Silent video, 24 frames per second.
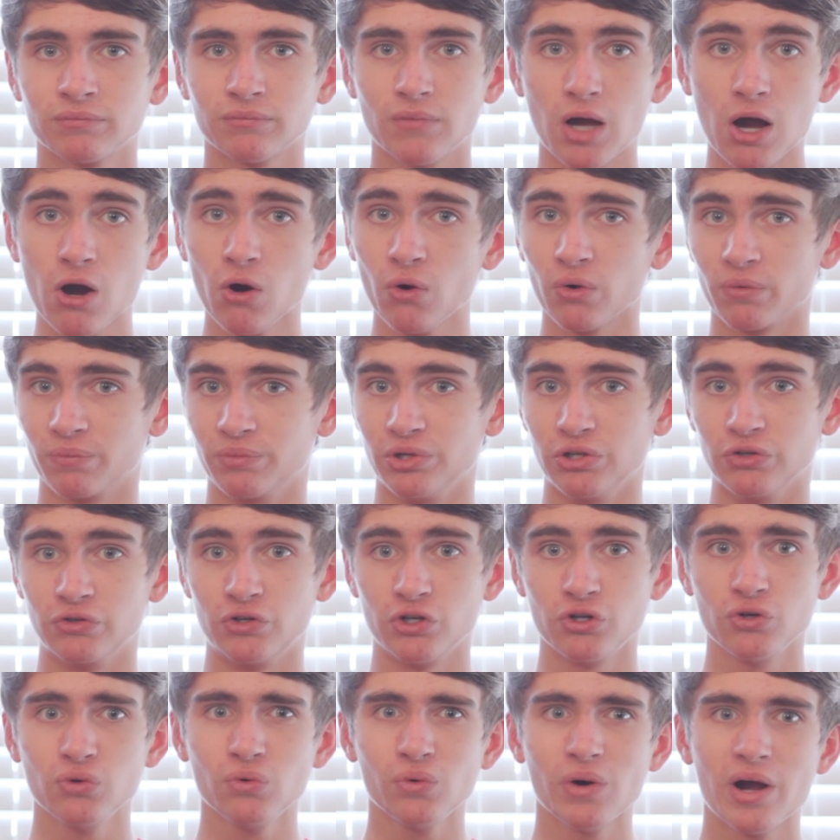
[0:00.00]
Oh, you
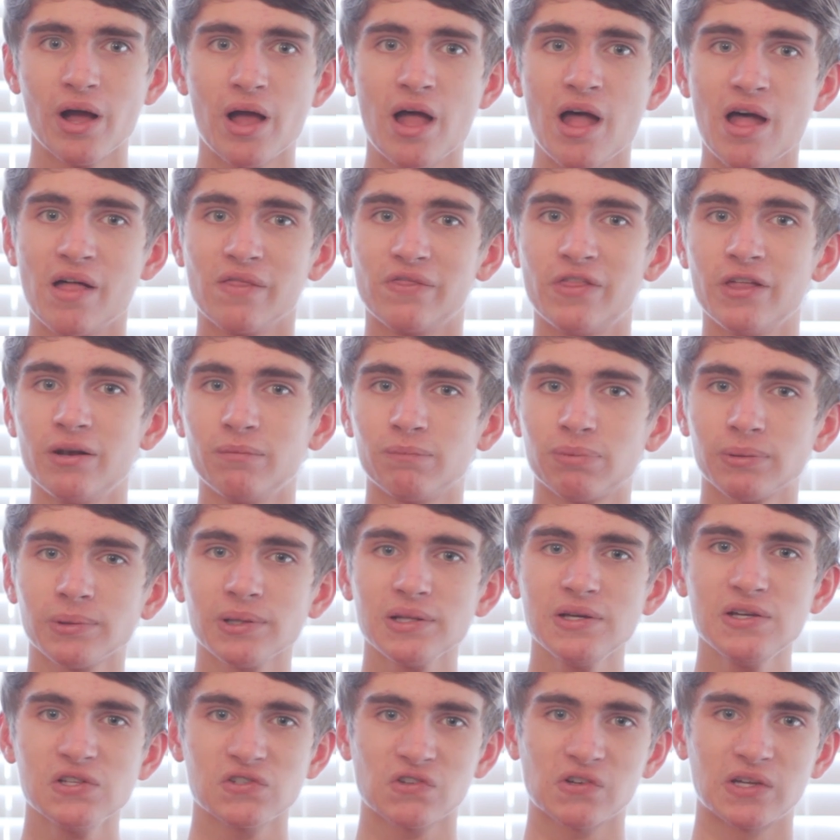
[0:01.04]
do? Then
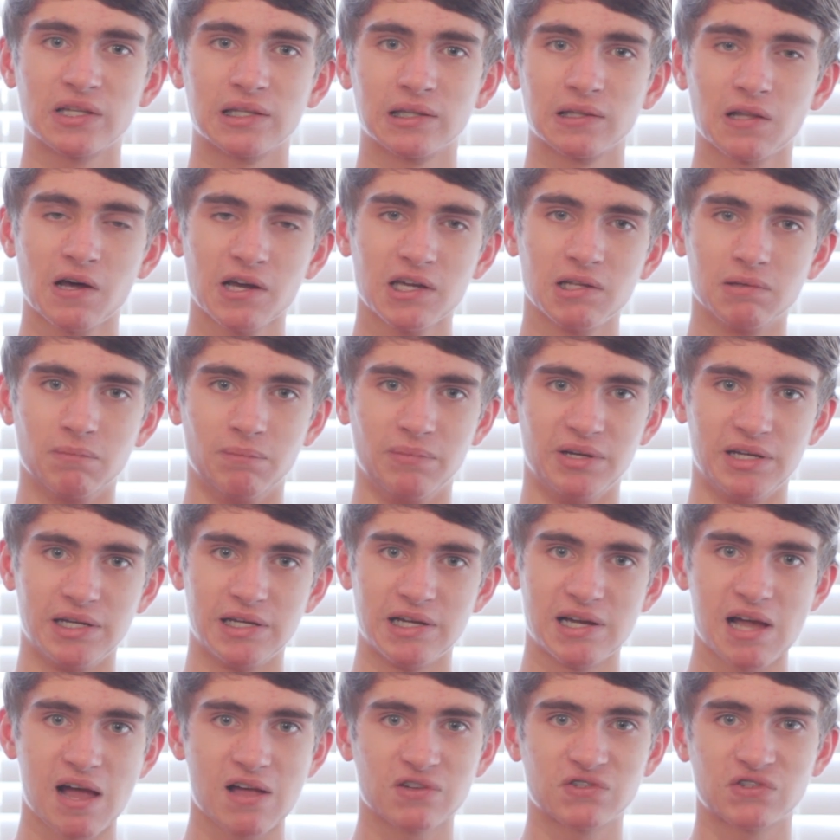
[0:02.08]
please enlighten me
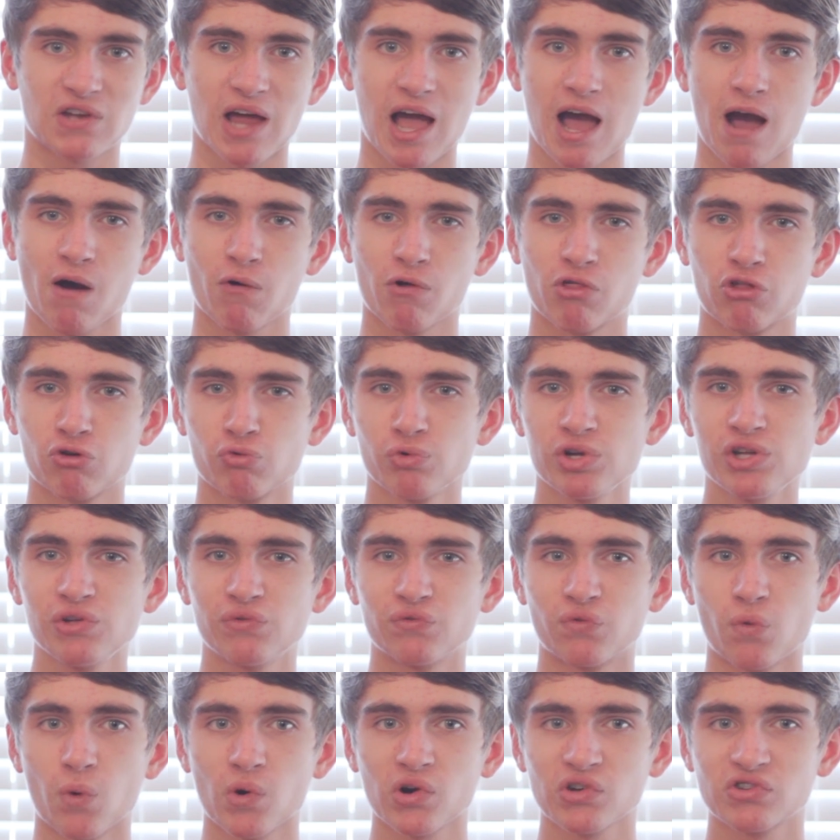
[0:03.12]
as to how
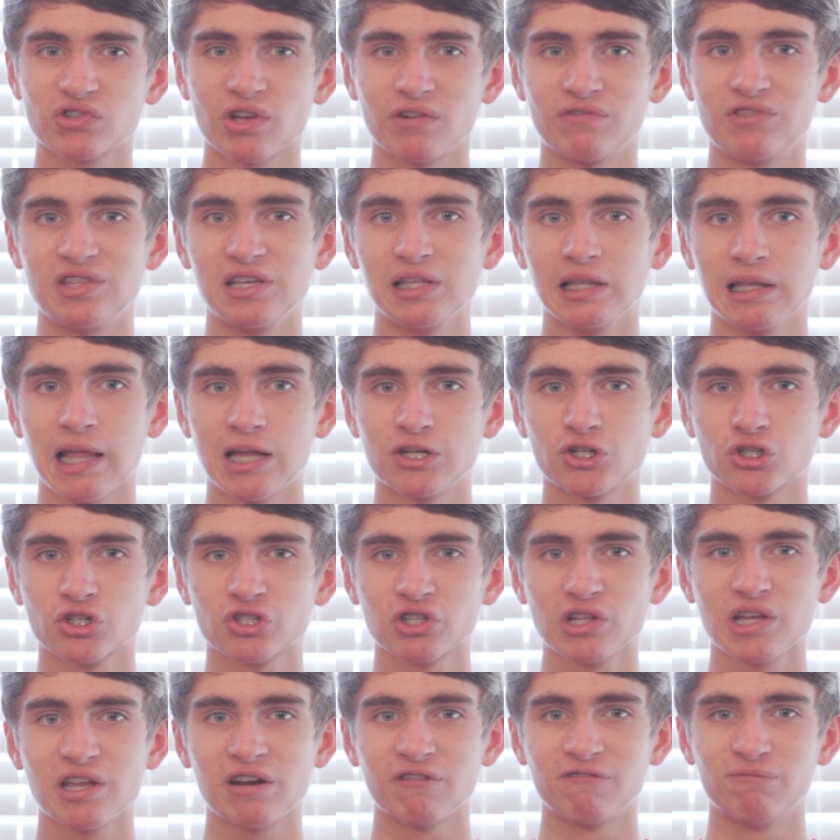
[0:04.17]
three-fourths of the
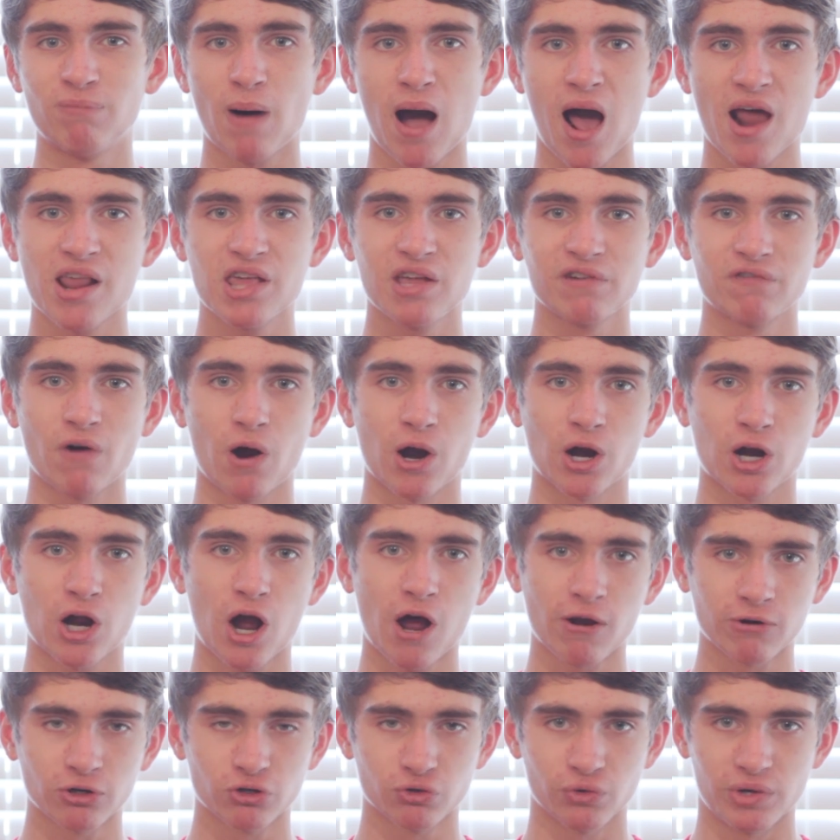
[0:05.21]
legislative body of our
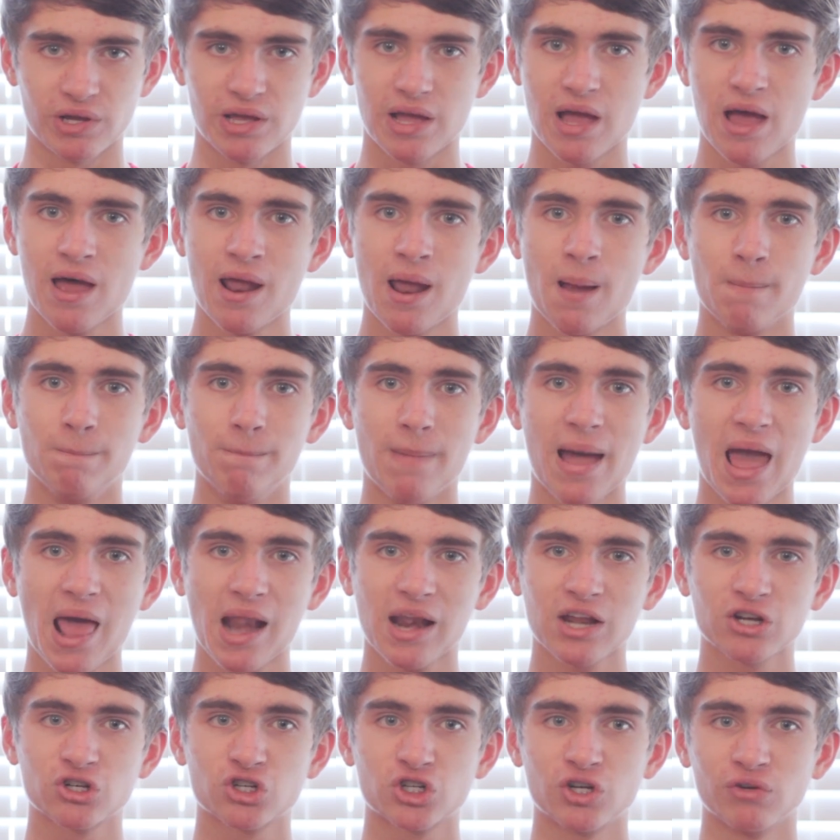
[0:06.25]
country
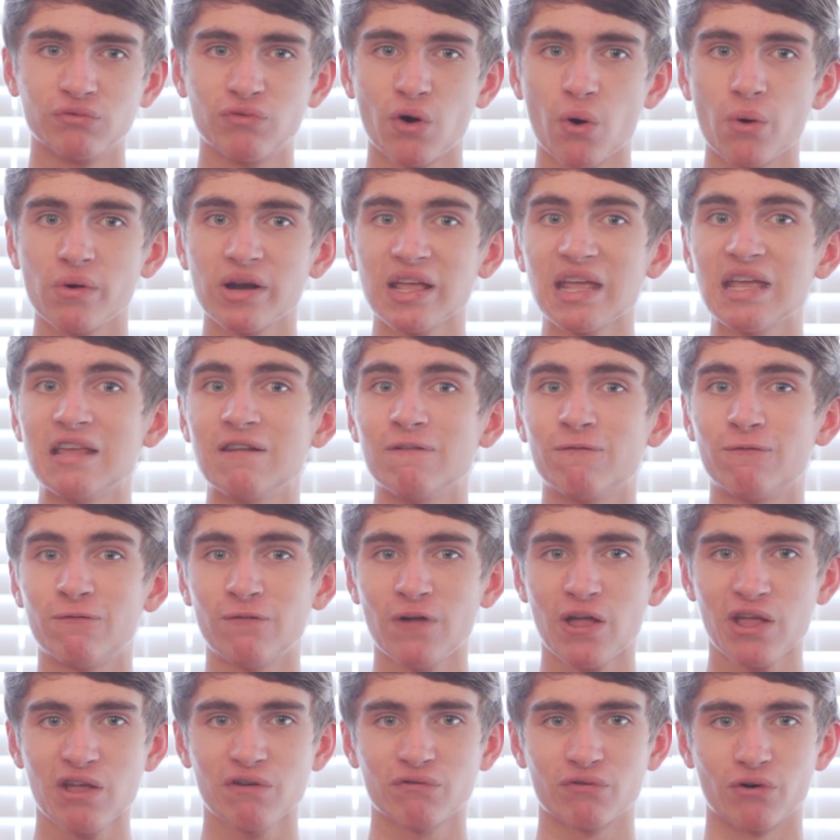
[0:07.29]
managed to vote in
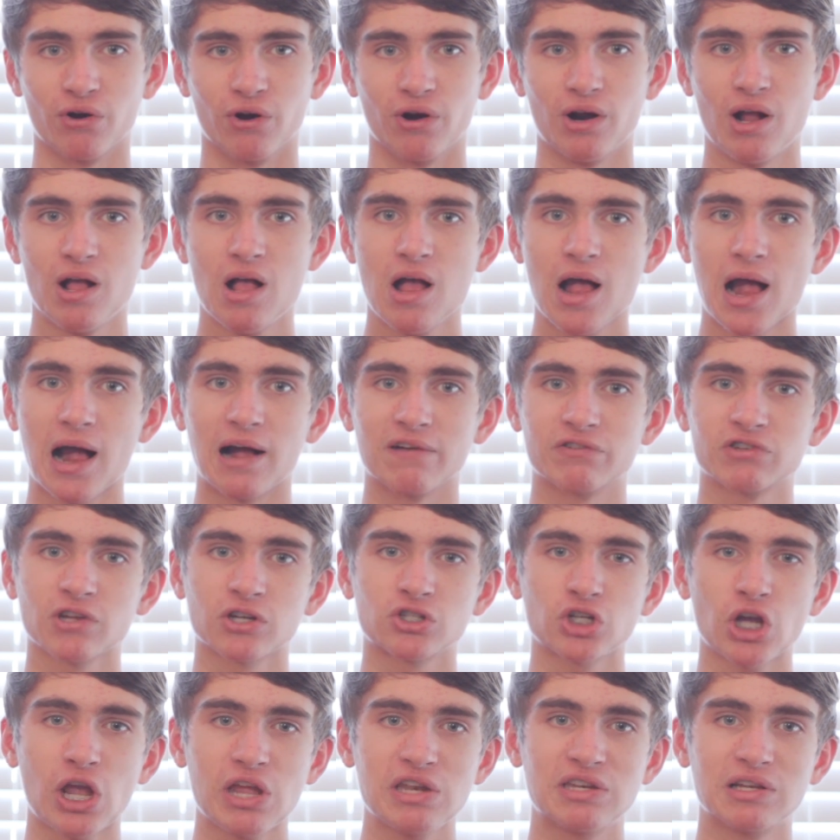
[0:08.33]
favor of such
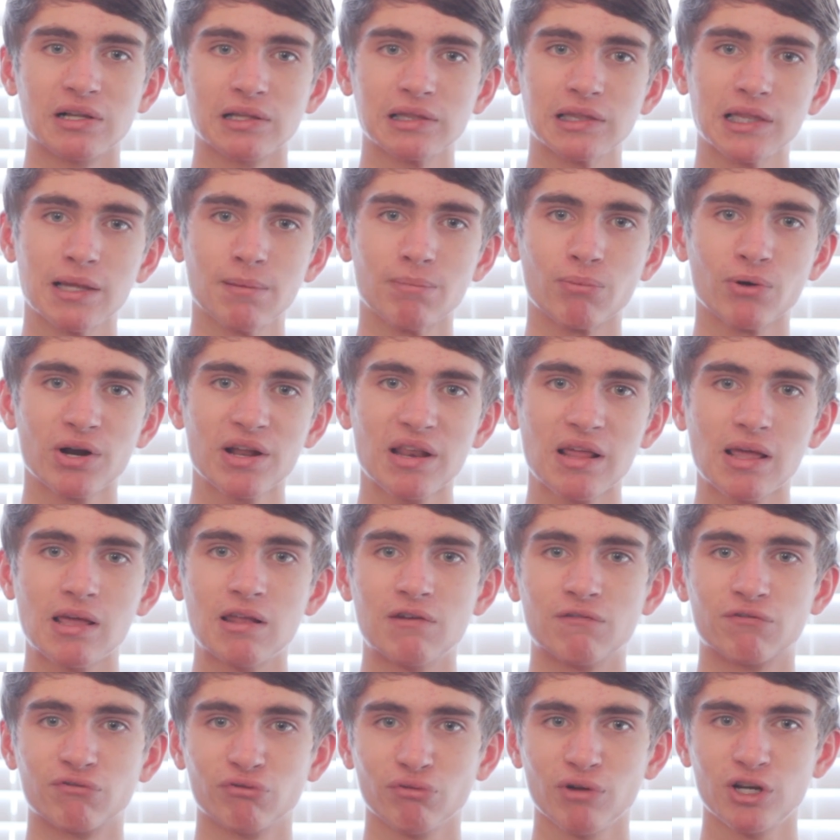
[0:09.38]
a deliberate
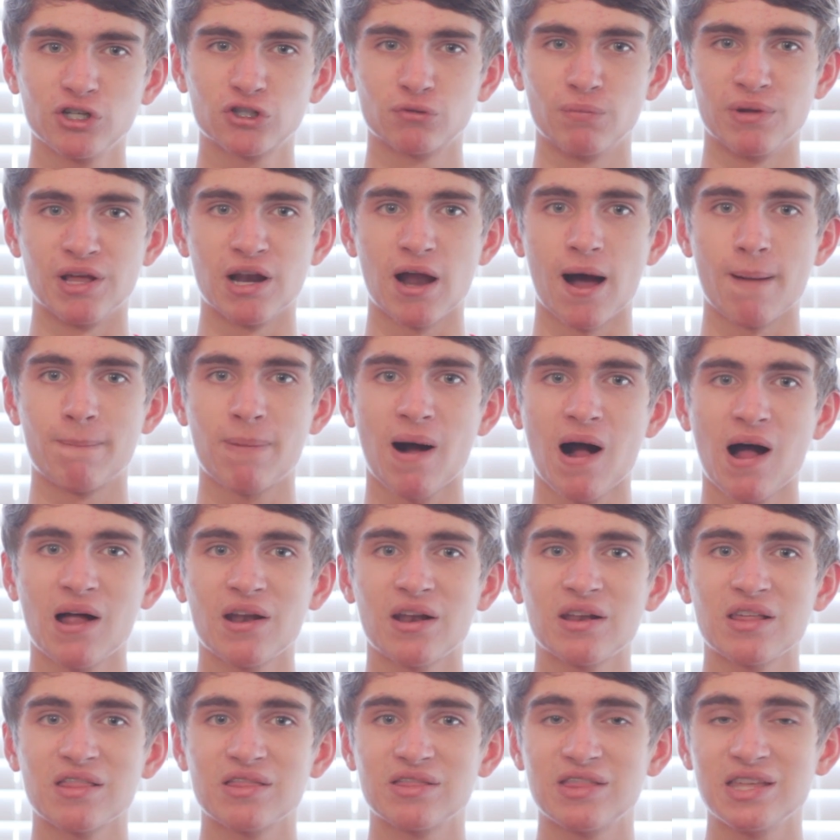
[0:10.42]
infringement
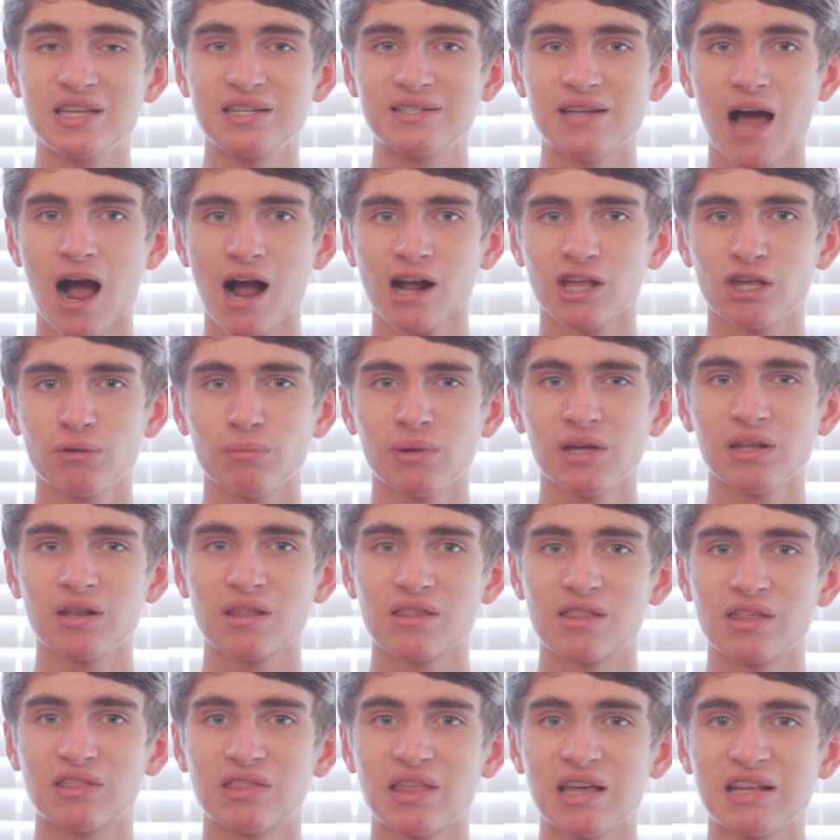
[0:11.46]
upon the document
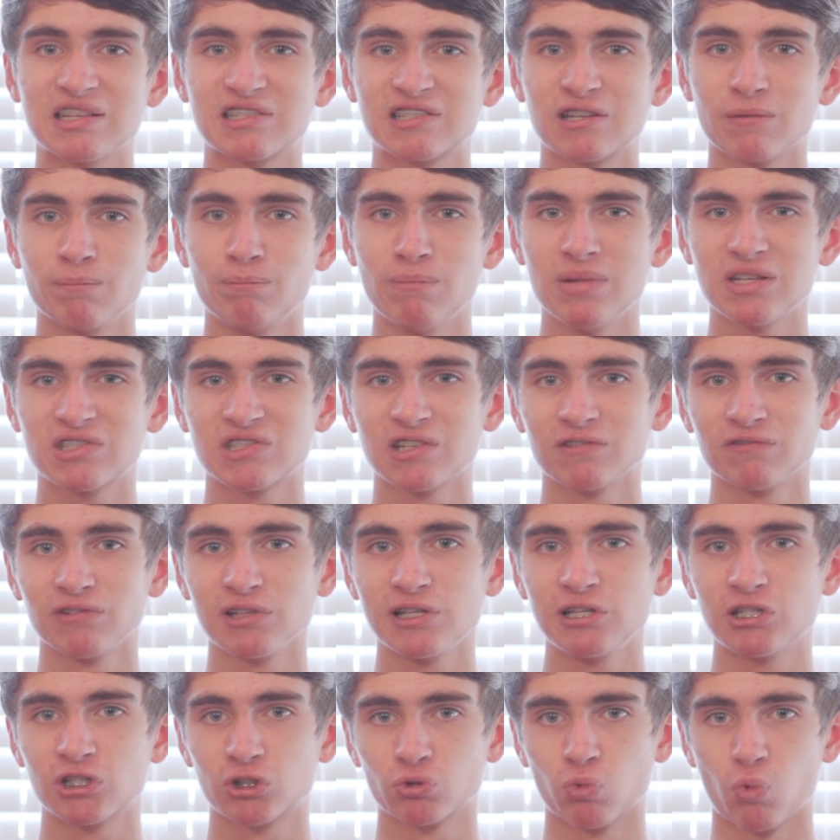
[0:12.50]
that they
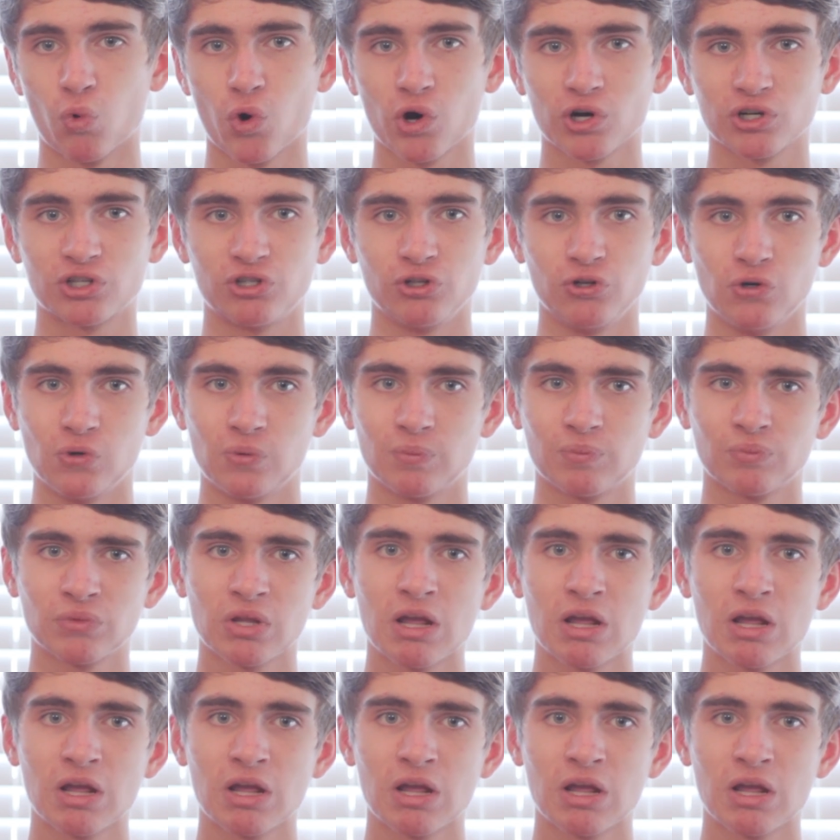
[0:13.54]
submissively swore to.